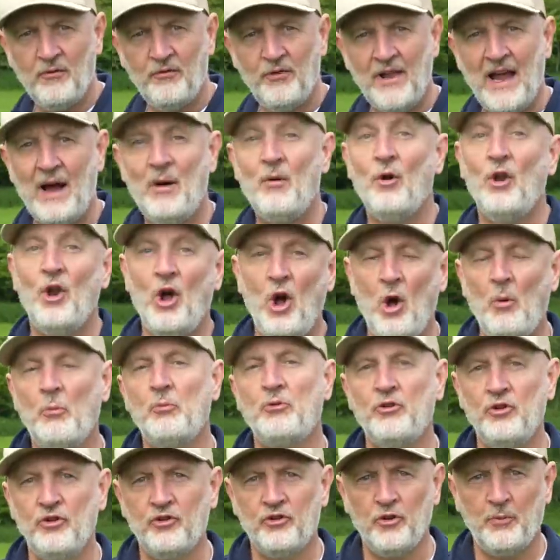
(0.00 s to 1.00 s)
of now an
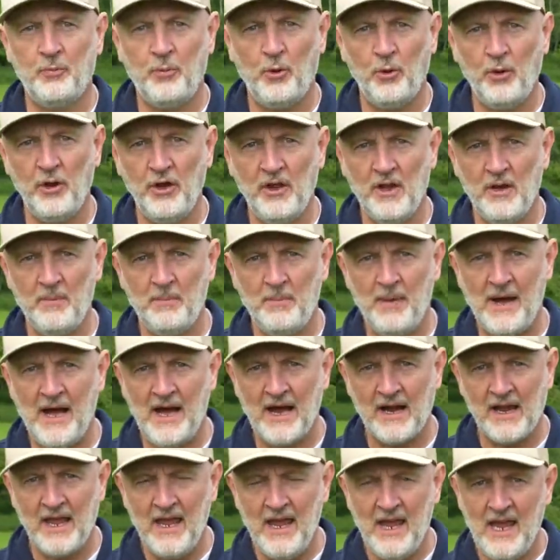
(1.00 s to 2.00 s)
option to put in the
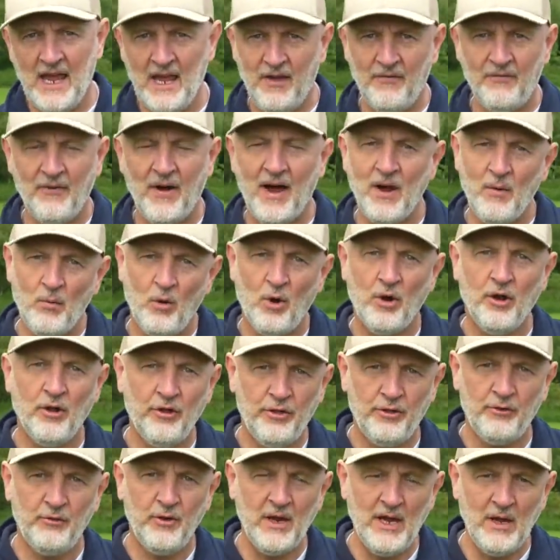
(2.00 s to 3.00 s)
bag, if I want a
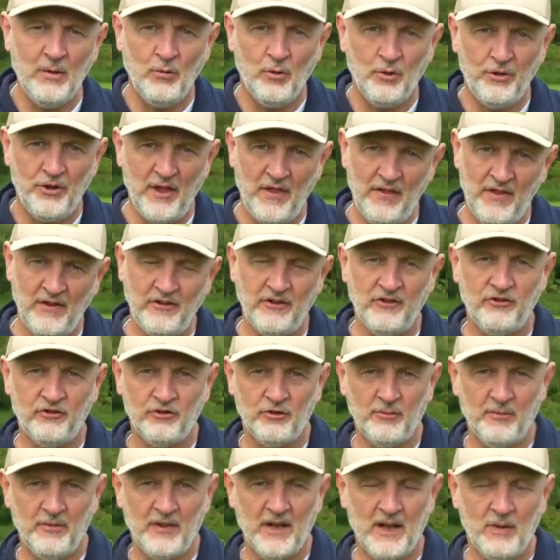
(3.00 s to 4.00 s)
three wood then this is
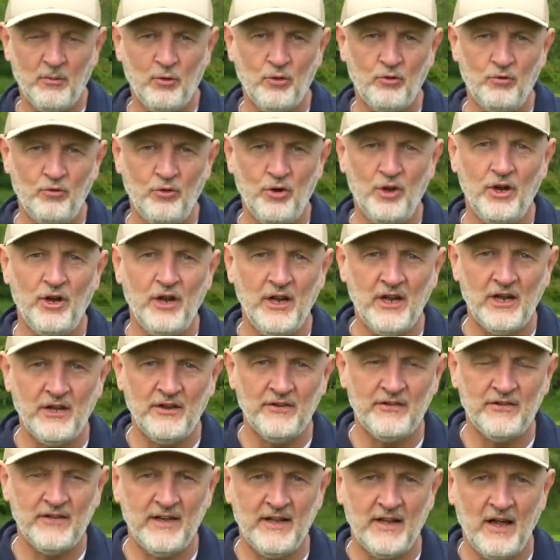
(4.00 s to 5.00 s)
something I would really
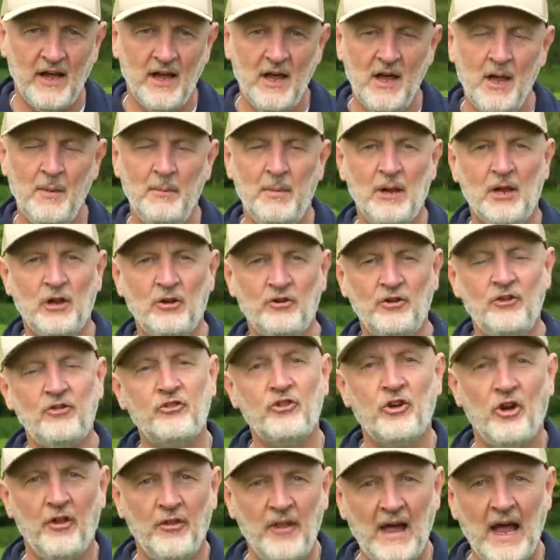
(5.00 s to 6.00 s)
consider because it's
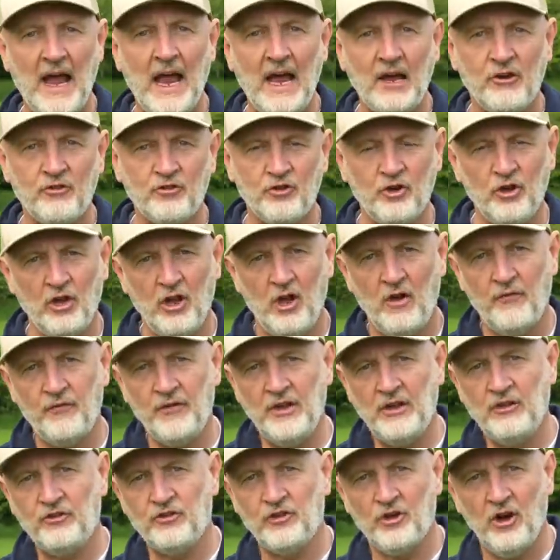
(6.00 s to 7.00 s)
got that extra
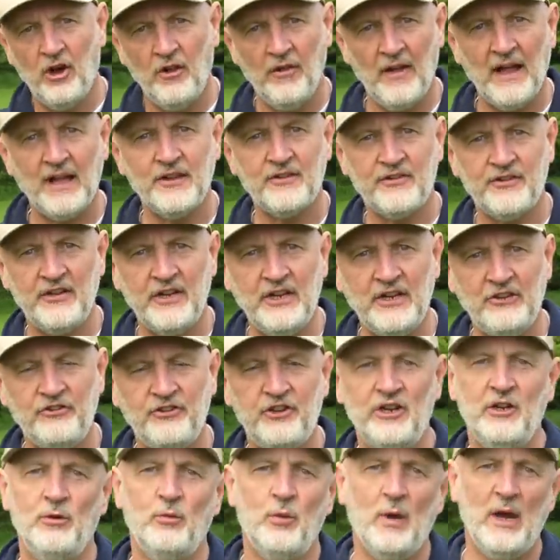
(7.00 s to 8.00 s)
loft, it's got that
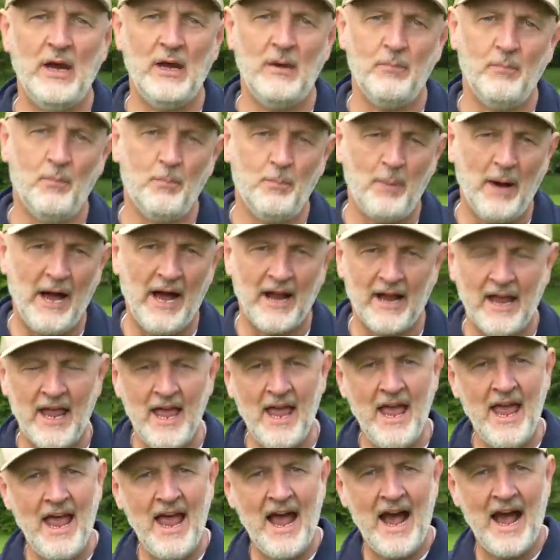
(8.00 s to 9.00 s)
CG way back
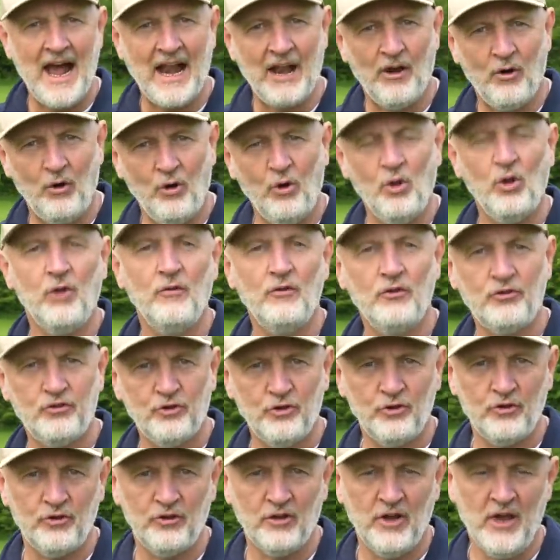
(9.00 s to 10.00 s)
and all of a
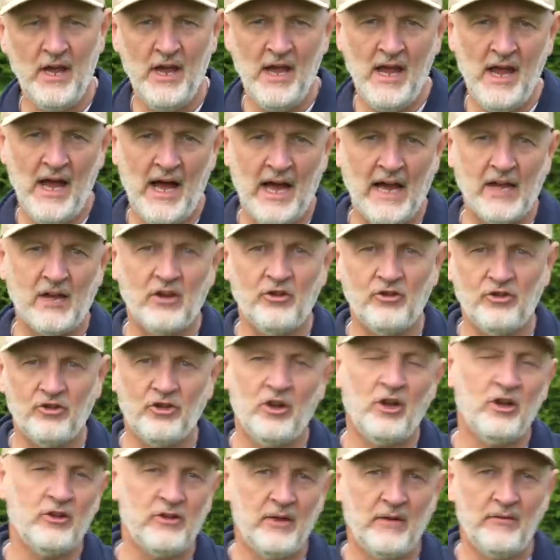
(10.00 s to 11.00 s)
sudden I can
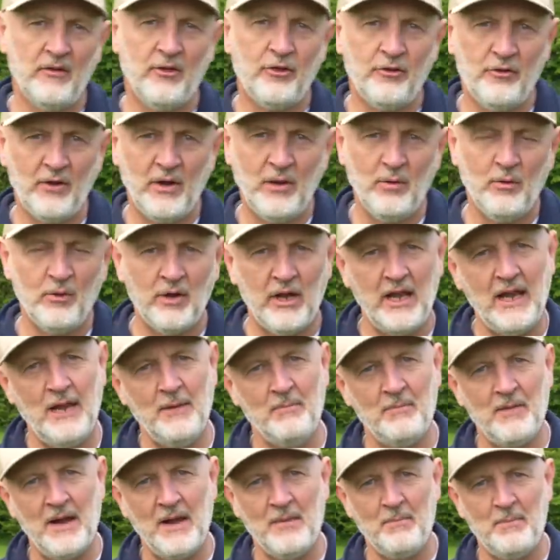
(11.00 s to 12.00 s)
start to have a three wood
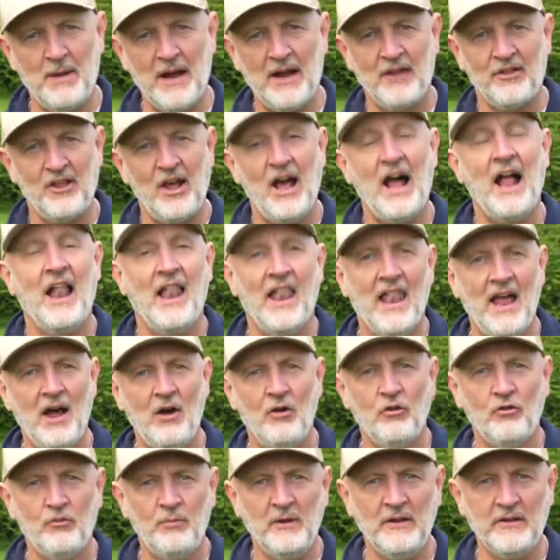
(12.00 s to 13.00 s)
in my bag that
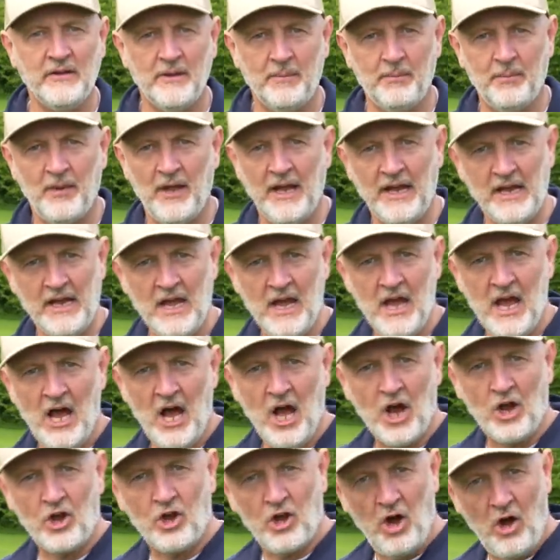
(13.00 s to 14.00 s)
allows me to play
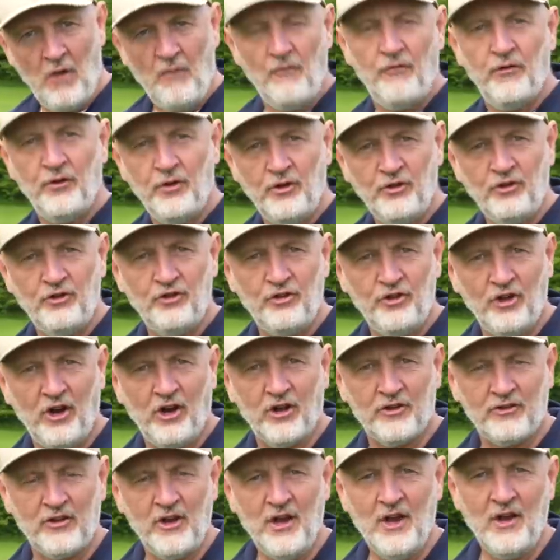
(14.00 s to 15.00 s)
a confident
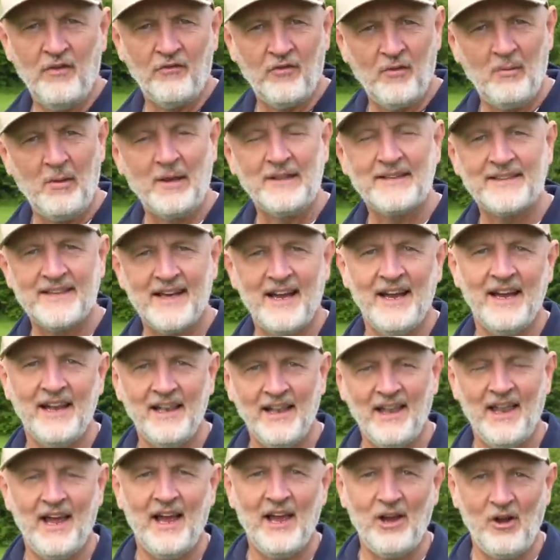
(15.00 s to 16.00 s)
shot from a tight
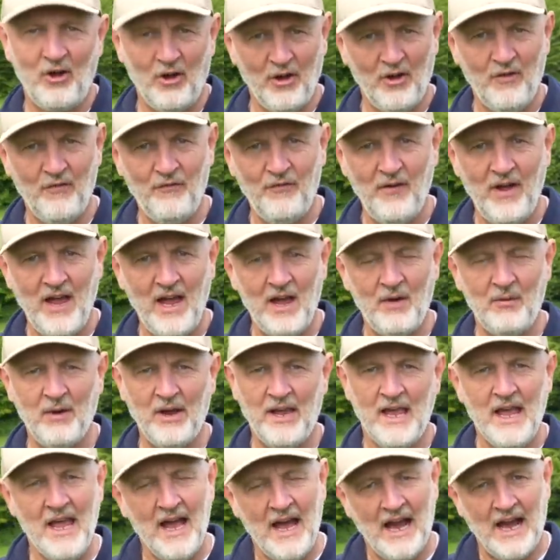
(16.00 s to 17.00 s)
lie on a
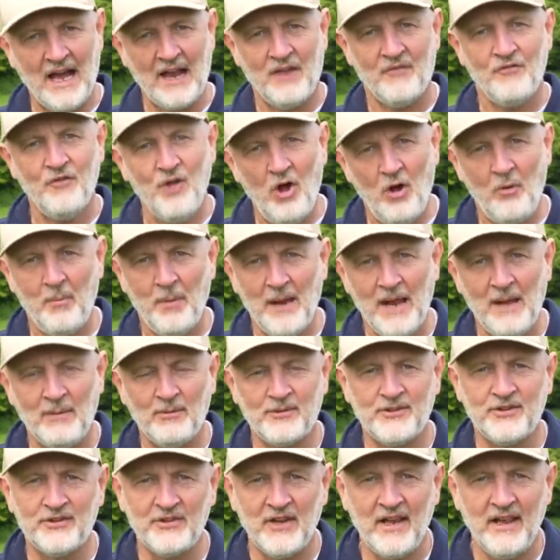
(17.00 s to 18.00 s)
fairway and I've not been able
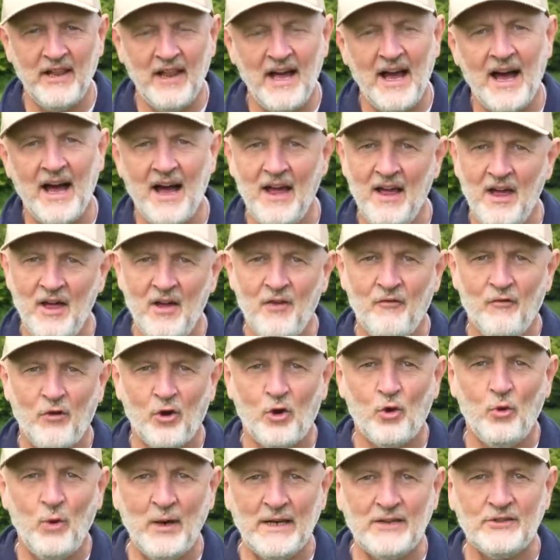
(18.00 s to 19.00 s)
to say that for
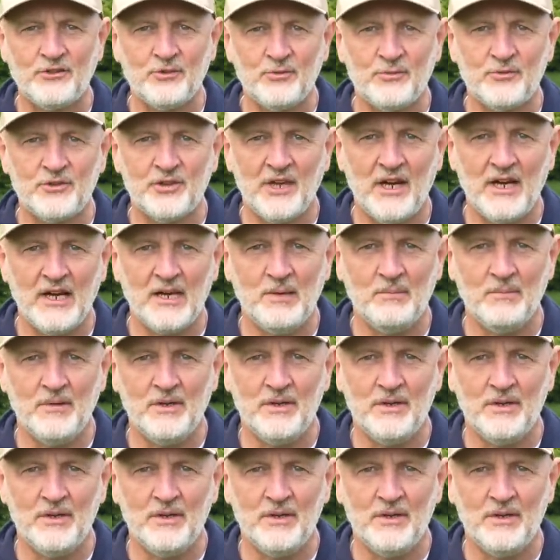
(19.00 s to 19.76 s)
quite some time.